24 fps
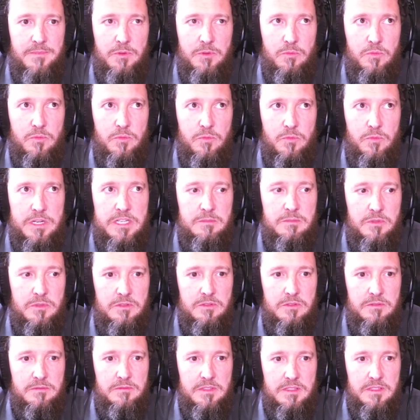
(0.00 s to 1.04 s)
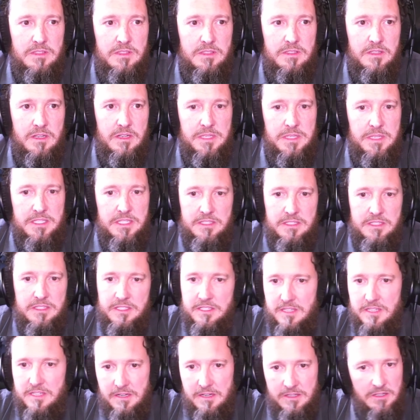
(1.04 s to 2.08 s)
reasonable
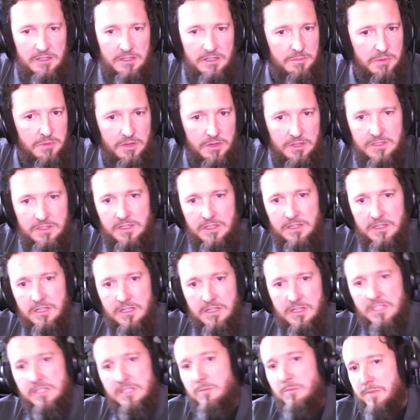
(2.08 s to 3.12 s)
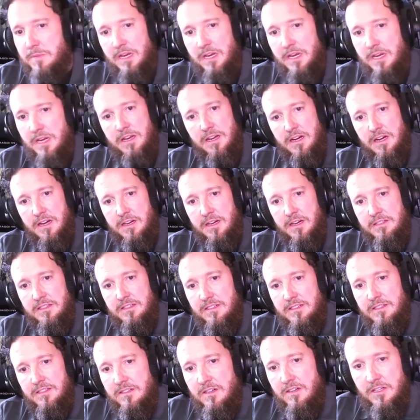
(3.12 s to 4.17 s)
business is not going to put customer PII
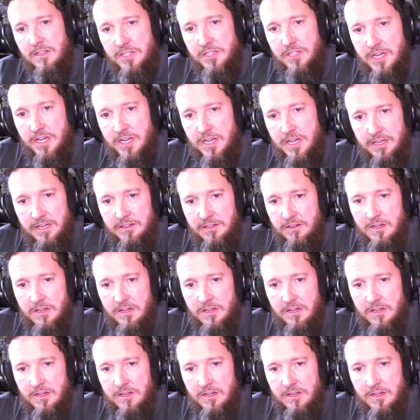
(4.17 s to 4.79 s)
on chain.